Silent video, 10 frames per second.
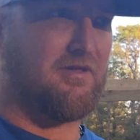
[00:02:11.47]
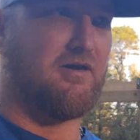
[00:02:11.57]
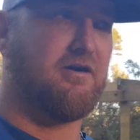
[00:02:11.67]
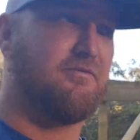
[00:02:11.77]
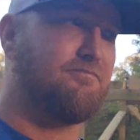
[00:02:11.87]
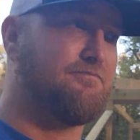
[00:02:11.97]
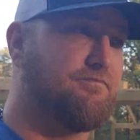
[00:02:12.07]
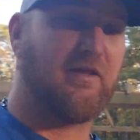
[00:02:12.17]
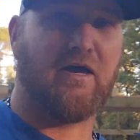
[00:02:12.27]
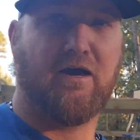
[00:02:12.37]
I'm
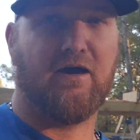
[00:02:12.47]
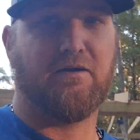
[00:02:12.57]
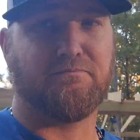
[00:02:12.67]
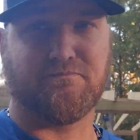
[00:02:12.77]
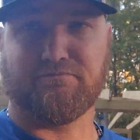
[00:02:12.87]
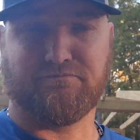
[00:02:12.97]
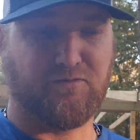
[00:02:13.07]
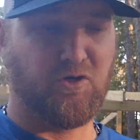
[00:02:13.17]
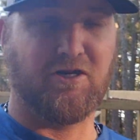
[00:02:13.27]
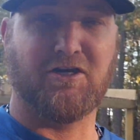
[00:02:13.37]

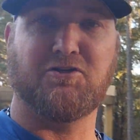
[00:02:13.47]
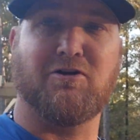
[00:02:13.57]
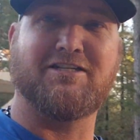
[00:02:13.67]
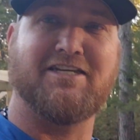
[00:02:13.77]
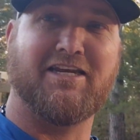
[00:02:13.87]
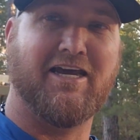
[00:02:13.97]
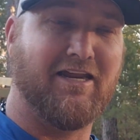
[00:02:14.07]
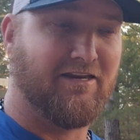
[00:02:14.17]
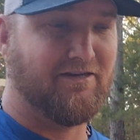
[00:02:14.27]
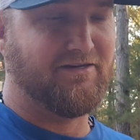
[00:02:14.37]
going to address it
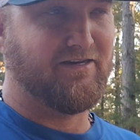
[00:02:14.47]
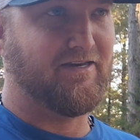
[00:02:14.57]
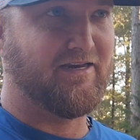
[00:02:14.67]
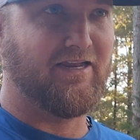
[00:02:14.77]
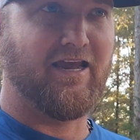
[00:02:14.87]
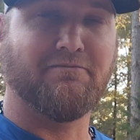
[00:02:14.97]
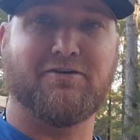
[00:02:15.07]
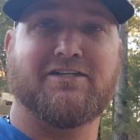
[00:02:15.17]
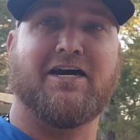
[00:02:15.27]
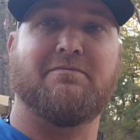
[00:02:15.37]
at
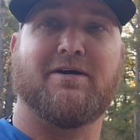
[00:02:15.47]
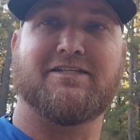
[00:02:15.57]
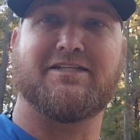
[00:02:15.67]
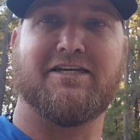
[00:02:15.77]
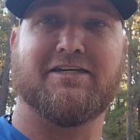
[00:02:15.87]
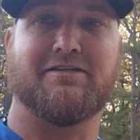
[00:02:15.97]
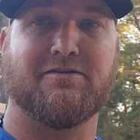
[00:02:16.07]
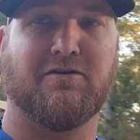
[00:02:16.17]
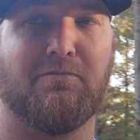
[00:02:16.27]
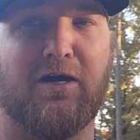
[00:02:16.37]
every time I see it,
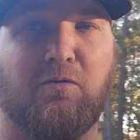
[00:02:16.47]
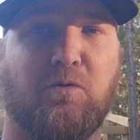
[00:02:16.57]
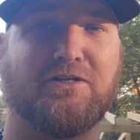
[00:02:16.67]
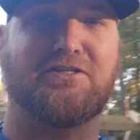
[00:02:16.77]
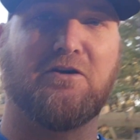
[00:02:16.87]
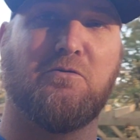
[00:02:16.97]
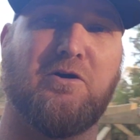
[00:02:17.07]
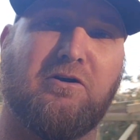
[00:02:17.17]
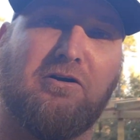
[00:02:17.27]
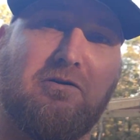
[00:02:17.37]
no matter what's
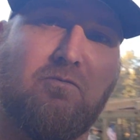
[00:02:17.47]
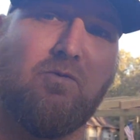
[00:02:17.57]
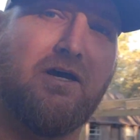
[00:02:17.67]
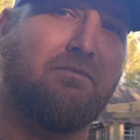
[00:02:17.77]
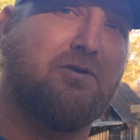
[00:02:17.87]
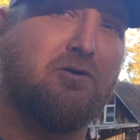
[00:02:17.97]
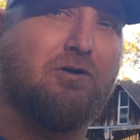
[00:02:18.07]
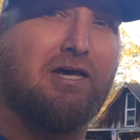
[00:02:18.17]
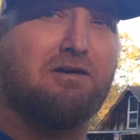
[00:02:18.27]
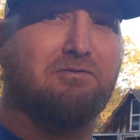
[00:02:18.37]
going on, what I'm
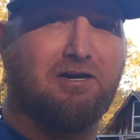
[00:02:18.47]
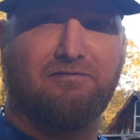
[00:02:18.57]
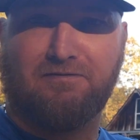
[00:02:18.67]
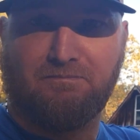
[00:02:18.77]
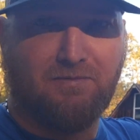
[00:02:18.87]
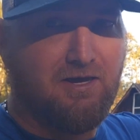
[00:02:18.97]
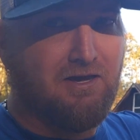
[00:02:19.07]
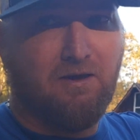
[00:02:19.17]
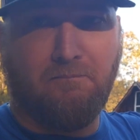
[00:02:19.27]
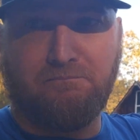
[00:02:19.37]
doing. I don't care if I'm
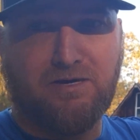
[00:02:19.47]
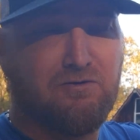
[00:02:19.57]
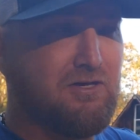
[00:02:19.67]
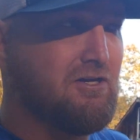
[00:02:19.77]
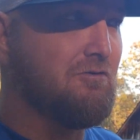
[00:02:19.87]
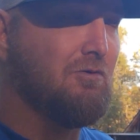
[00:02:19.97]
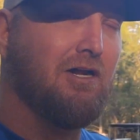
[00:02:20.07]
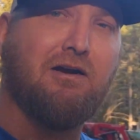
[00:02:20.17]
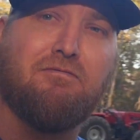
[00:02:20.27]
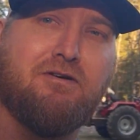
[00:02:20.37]
building or
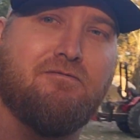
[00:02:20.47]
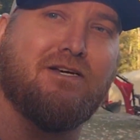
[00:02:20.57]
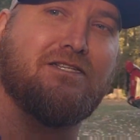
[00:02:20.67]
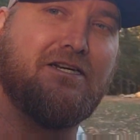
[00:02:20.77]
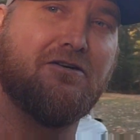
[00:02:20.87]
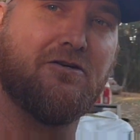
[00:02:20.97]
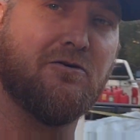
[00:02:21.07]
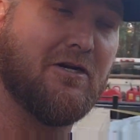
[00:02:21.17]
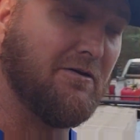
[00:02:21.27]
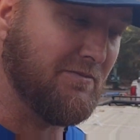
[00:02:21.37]
whatever. If I see her
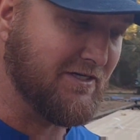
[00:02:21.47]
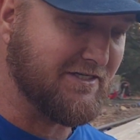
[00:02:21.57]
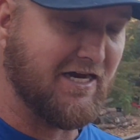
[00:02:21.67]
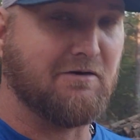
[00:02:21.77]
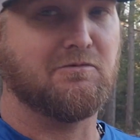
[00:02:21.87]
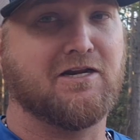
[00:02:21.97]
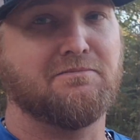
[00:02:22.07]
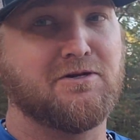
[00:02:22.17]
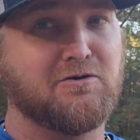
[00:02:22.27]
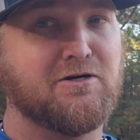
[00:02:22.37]
do it, I'm going to stop what
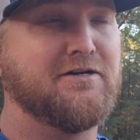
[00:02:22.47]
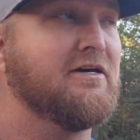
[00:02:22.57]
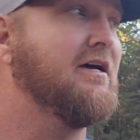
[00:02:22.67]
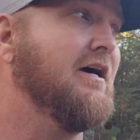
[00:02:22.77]
I'm doing.